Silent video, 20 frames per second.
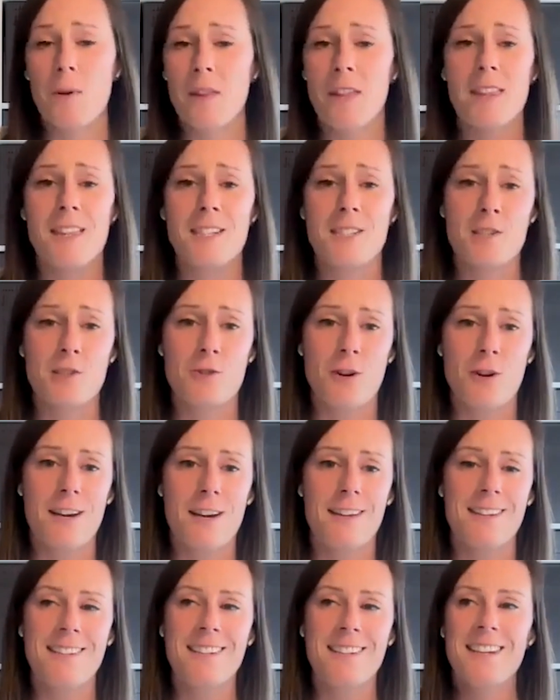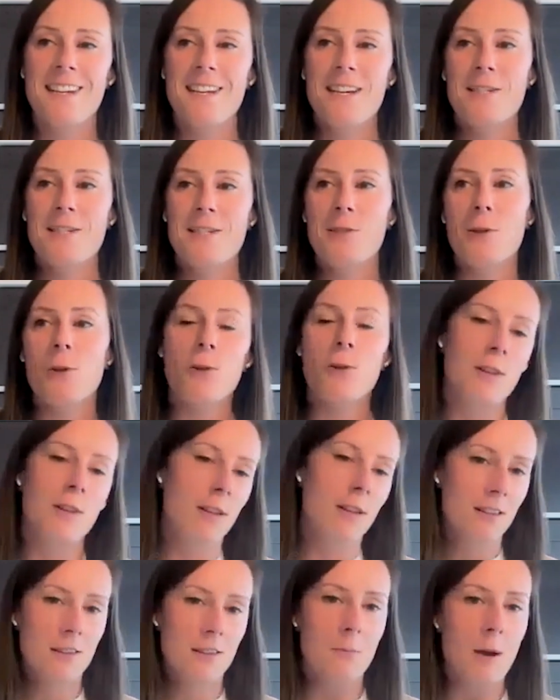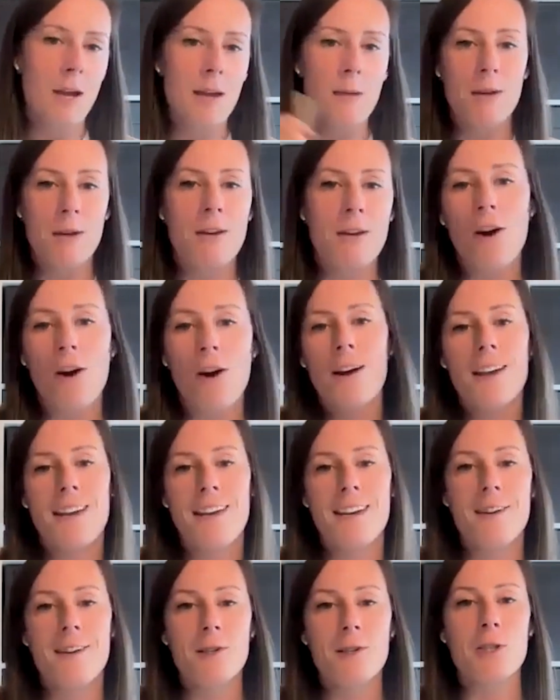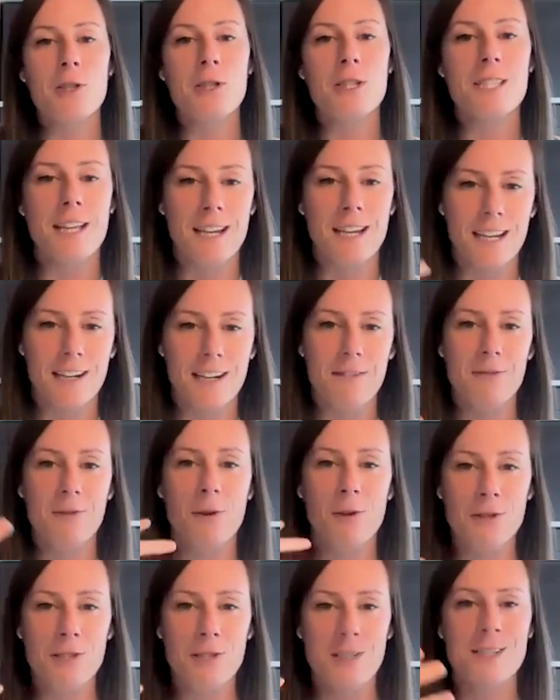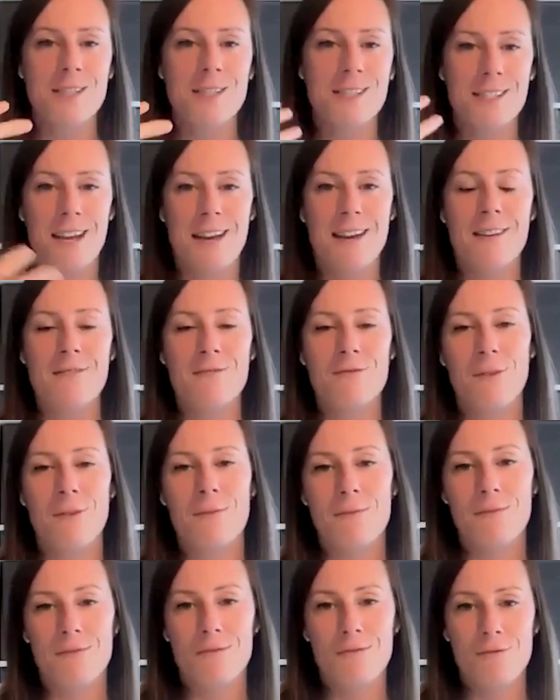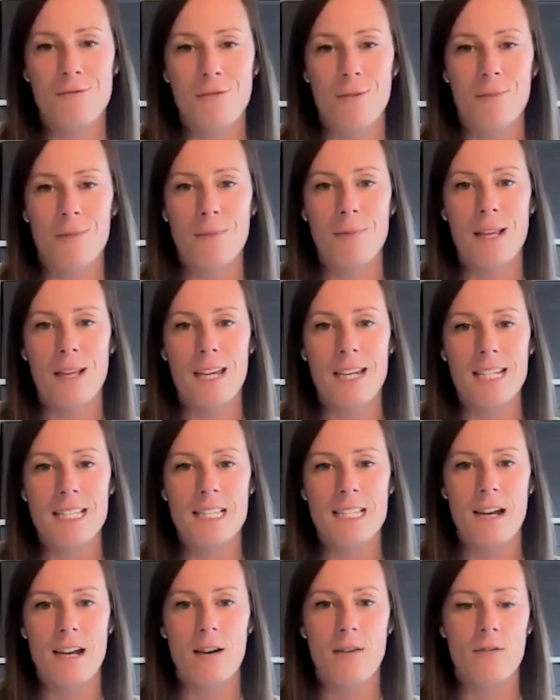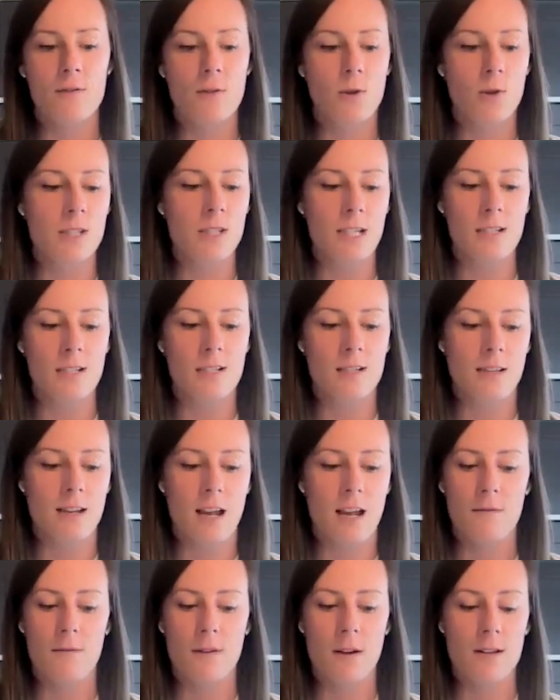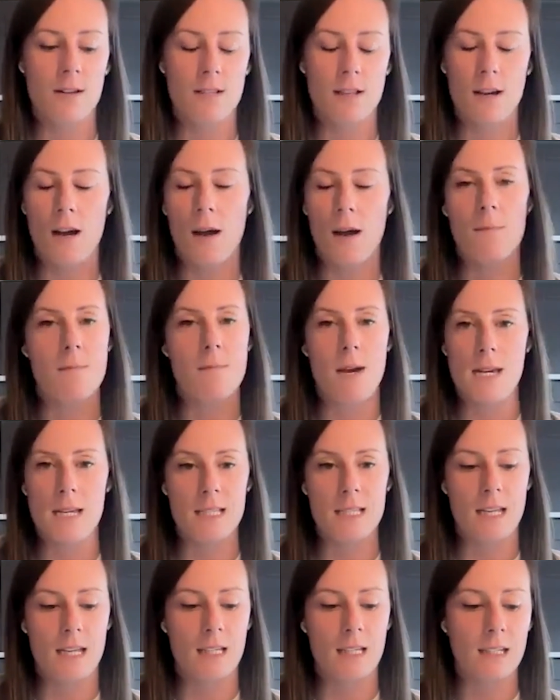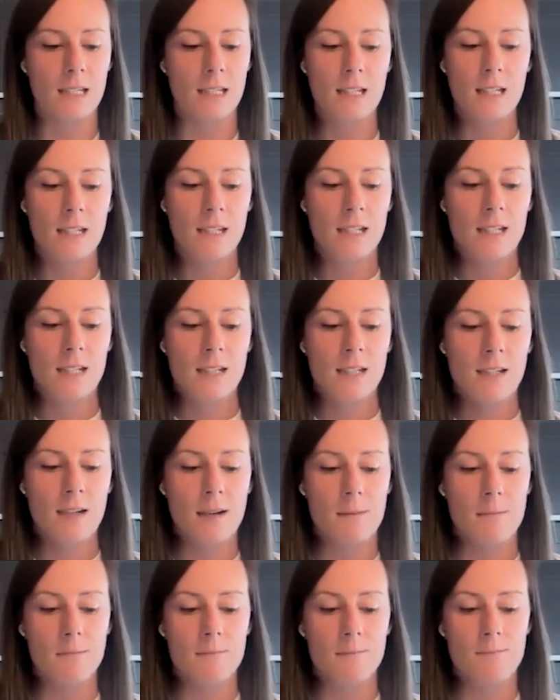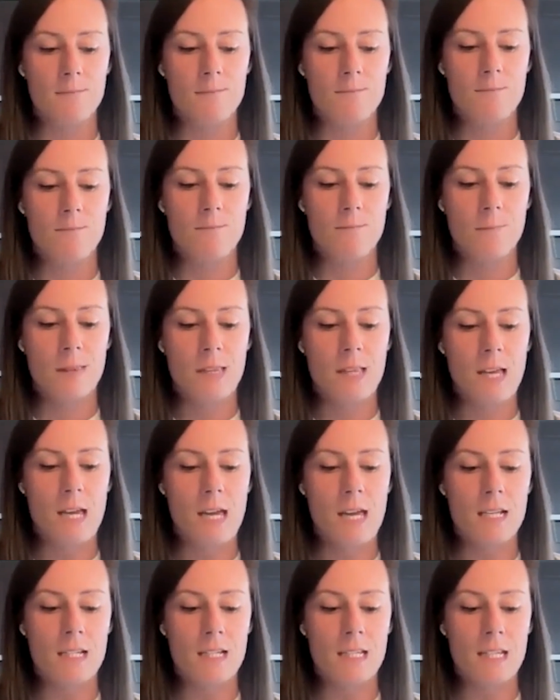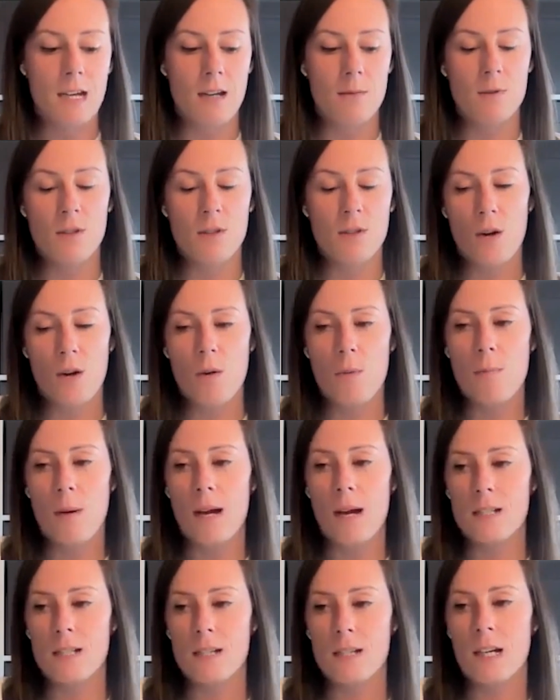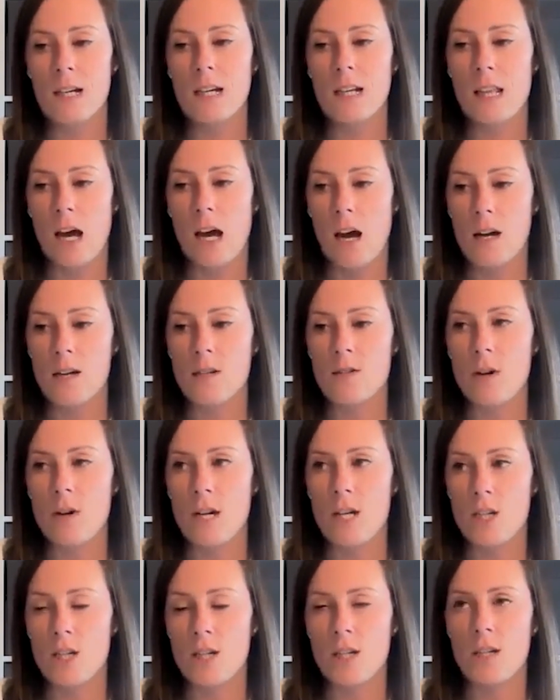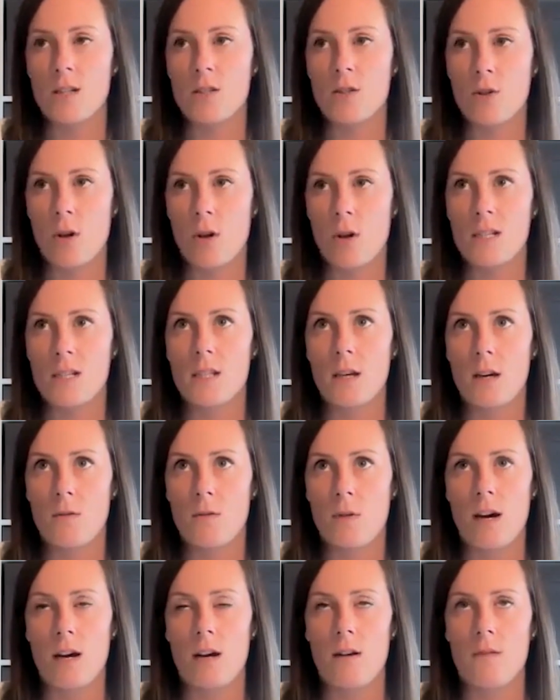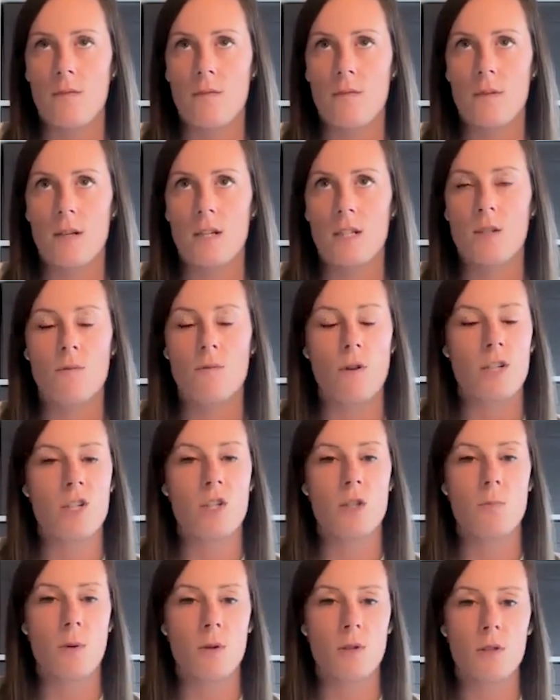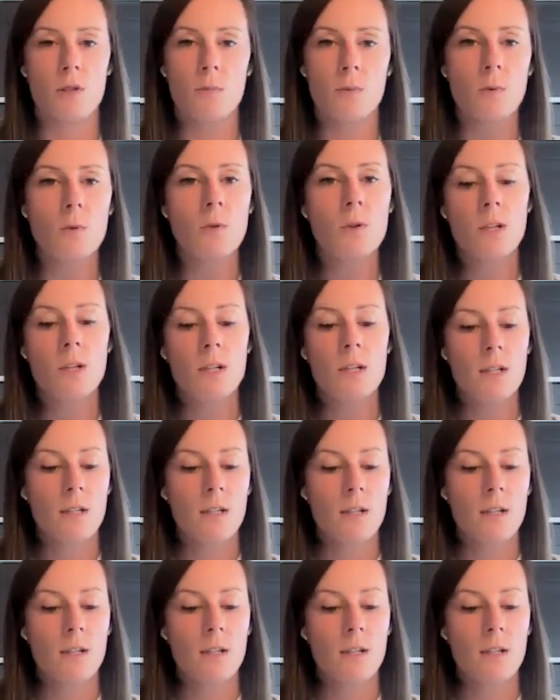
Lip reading: whether that's to try and dull the baby crying or just that kind of constant sound from the plane itself. Noise cancelling headphones are amazing. In terms of going back to kind of the hydration and trying to arrive as fresh as possible,